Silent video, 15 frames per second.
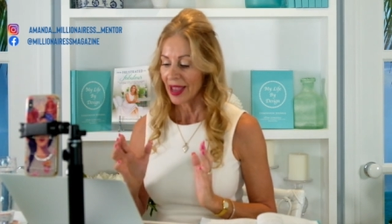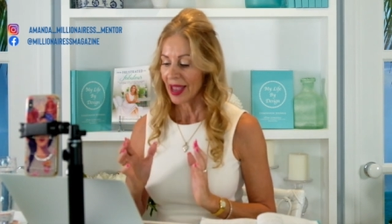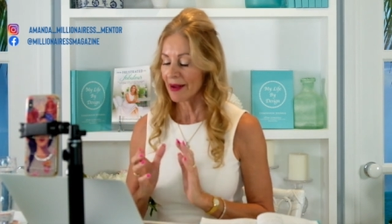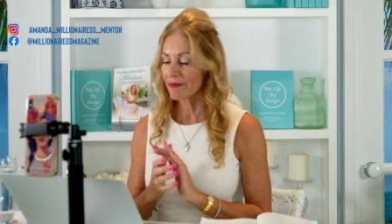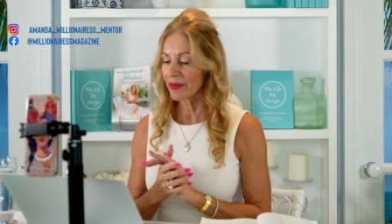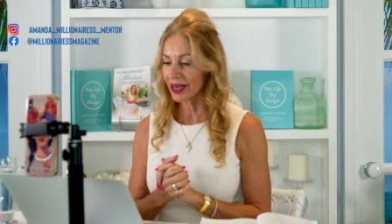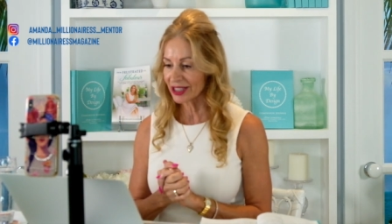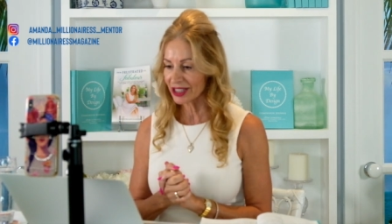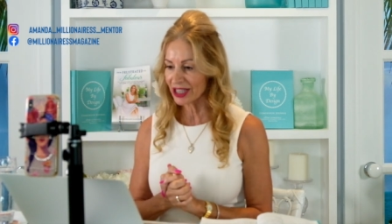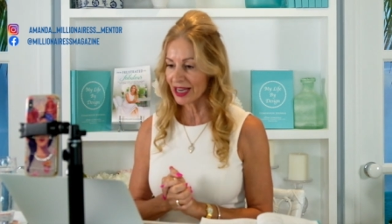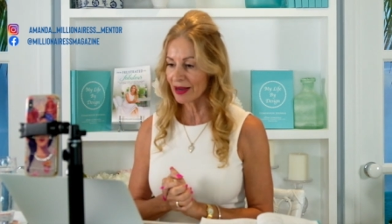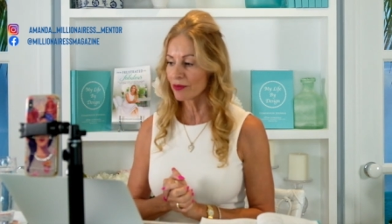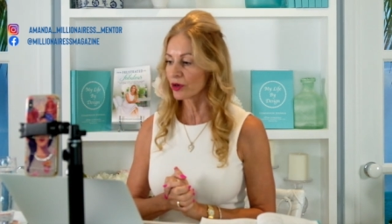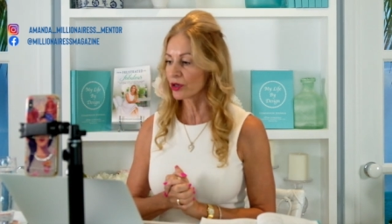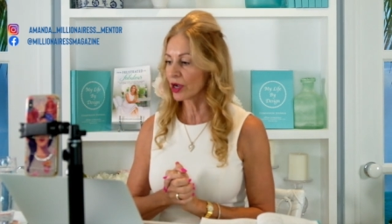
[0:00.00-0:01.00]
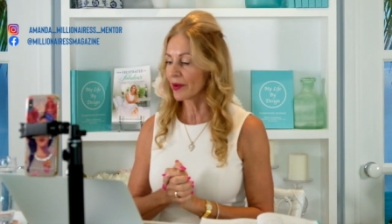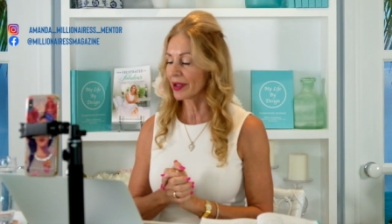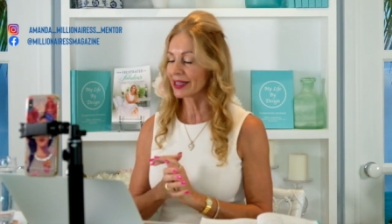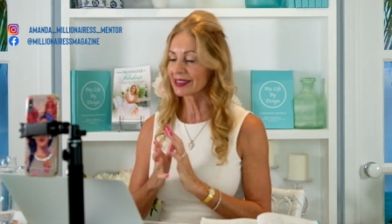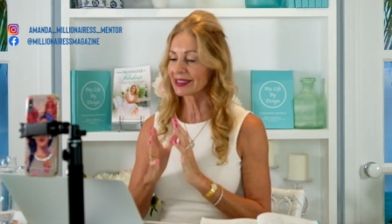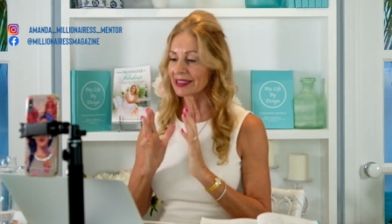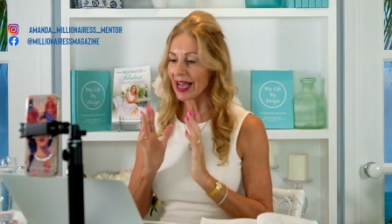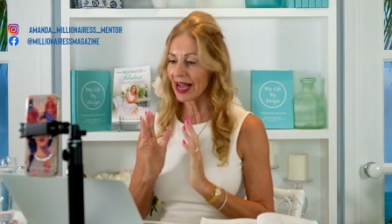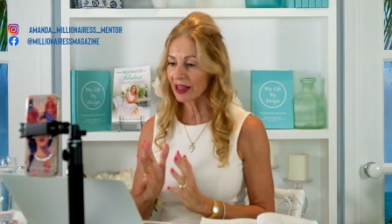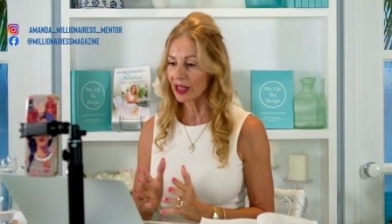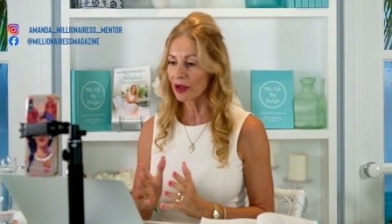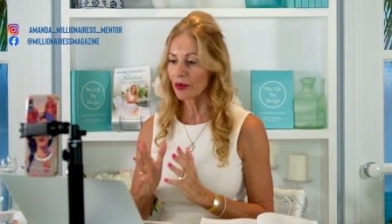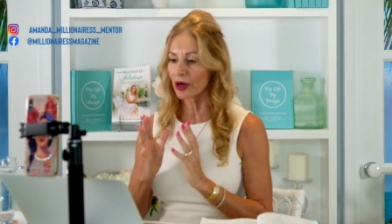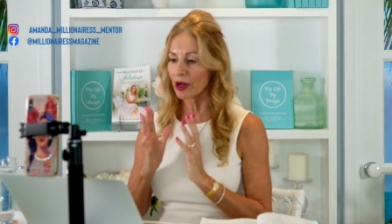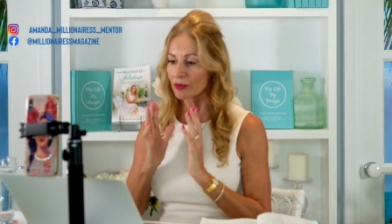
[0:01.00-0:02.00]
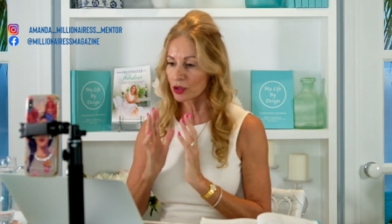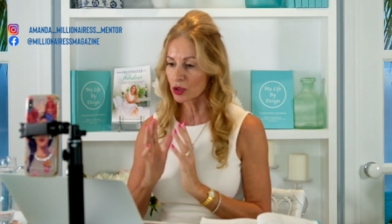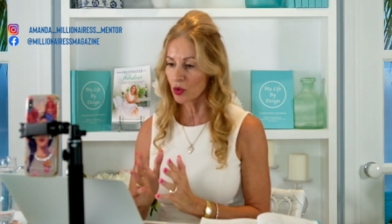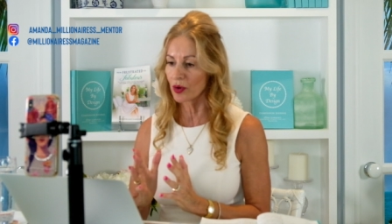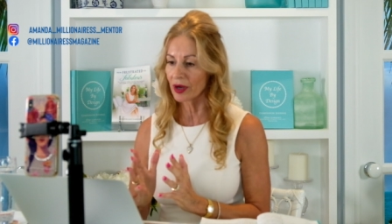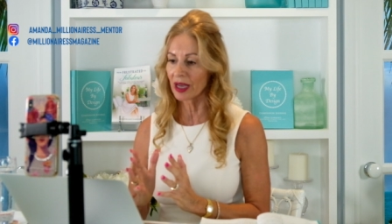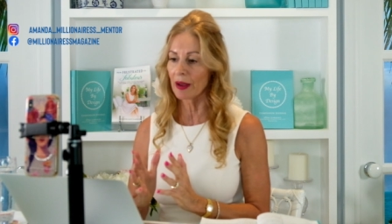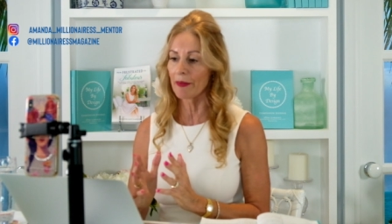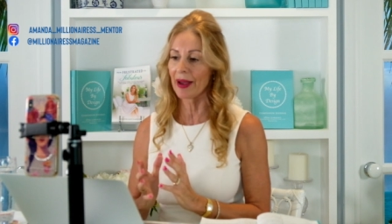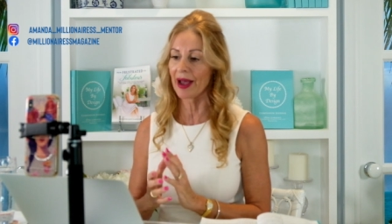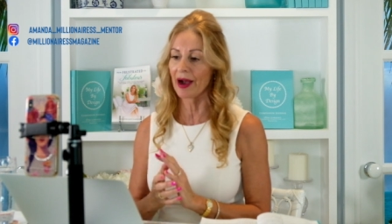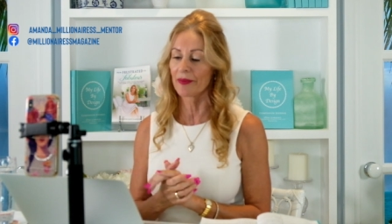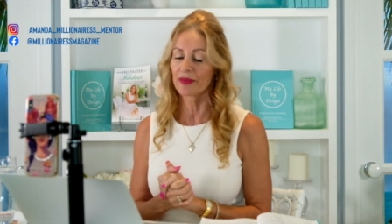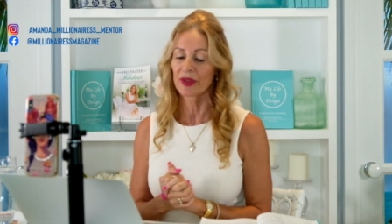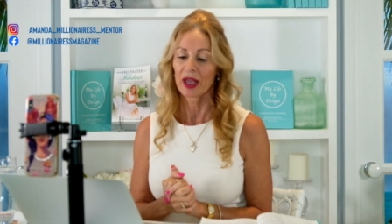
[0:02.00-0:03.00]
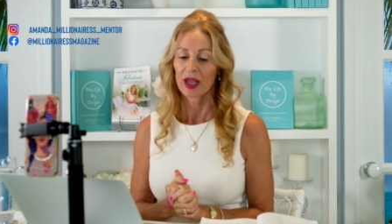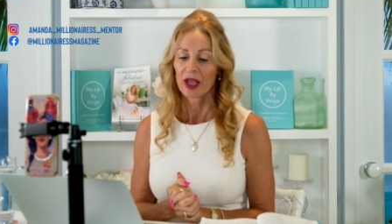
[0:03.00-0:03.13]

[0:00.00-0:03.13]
And my team will know exactly what I'm talking about.